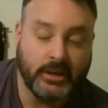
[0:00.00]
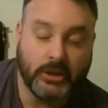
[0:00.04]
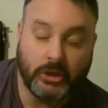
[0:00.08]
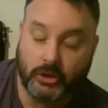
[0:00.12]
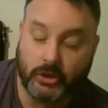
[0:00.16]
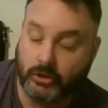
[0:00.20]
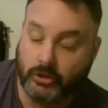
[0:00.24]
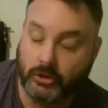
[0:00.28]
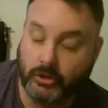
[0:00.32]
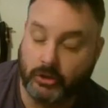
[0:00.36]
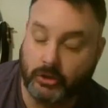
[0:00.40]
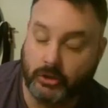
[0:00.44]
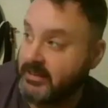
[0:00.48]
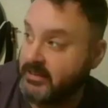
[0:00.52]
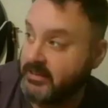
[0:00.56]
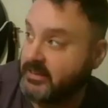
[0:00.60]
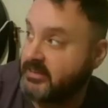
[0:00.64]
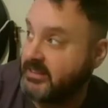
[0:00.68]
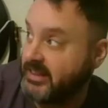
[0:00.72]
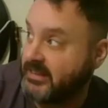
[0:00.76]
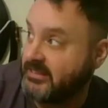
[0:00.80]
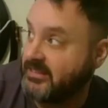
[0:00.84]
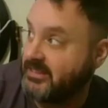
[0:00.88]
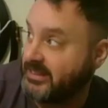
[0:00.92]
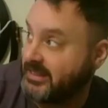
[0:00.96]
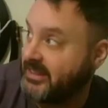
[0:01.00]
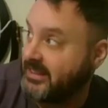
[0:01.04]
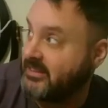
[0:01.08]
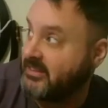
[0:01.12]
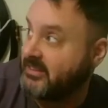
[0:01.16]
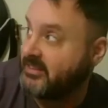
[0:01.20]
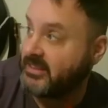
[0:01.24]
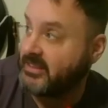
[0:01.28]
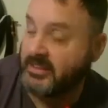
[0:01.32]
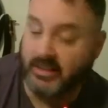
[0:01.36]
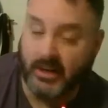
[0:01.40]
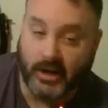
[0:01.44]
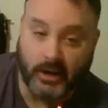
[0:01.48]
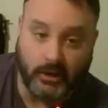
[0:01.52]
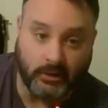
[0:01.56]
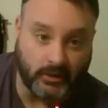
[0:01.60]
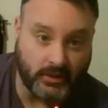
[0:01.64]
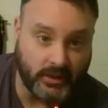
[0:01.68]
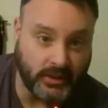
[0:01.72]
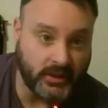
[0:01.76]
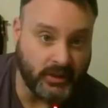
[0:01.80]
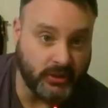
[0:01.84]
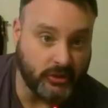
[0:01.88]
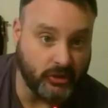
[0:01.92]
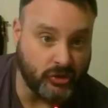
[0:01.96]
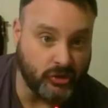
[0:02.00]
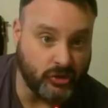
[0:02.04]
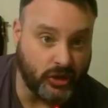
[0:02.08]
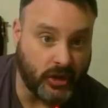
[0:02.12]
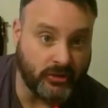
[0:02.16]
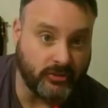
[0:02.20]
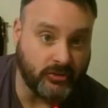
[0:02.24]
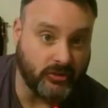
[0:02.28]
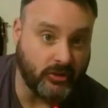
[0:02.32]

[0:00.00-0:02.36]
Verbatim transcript: The United States leads the entire league in shots